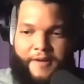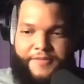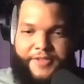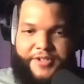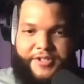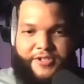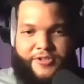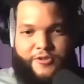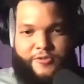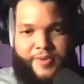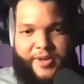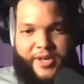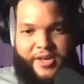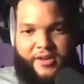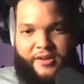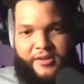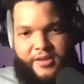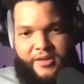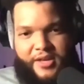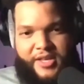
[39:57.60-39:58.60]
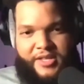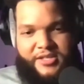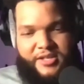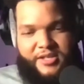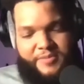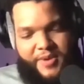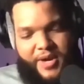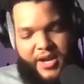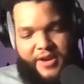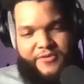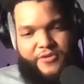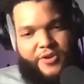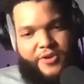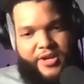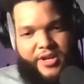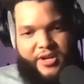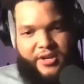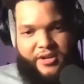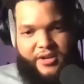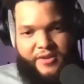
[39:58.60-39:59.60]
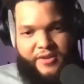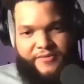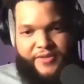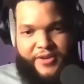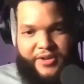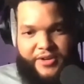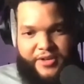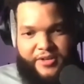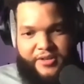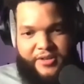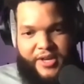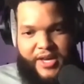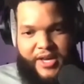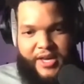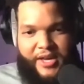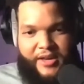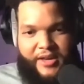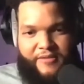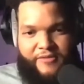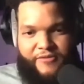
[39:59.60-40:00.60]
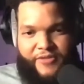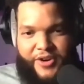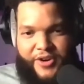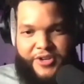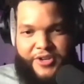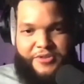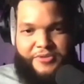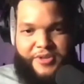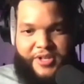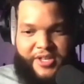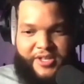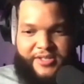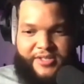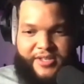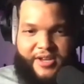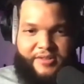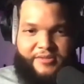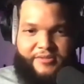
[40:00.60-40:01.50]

of the tubing ends up kind of creating like a very, very unique